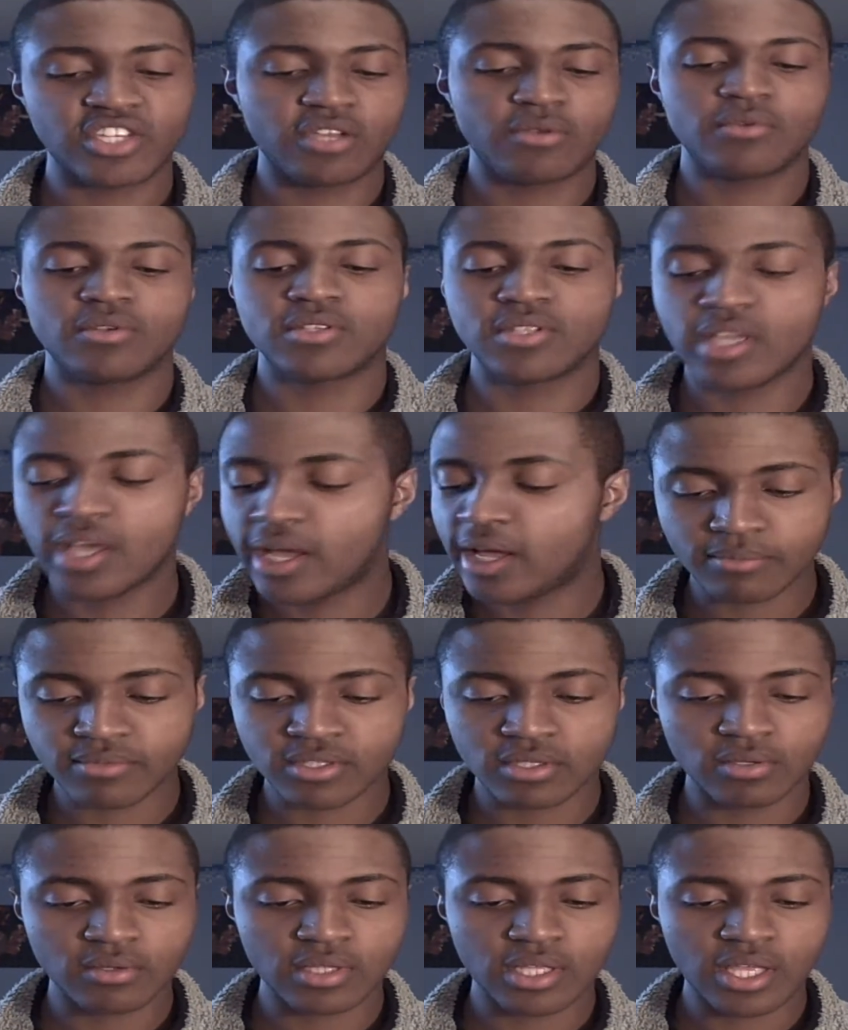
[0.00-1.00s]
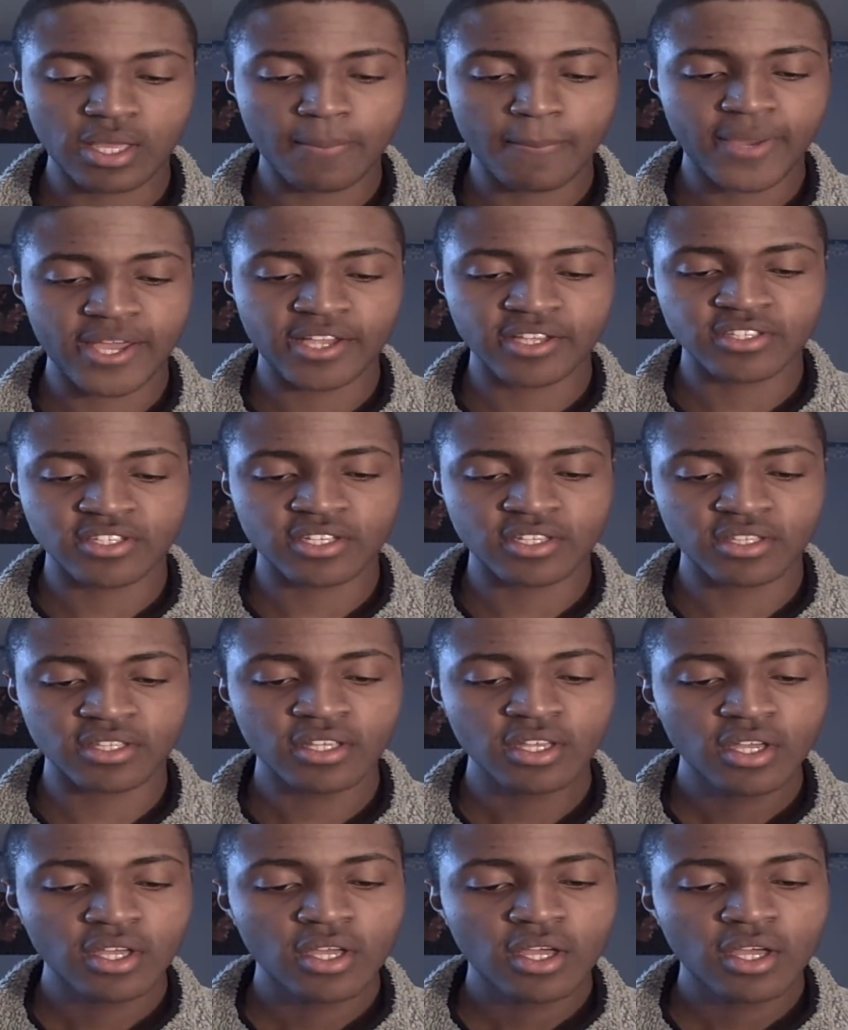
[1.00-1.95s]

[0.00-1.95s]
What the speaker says: It was absolutely amazing.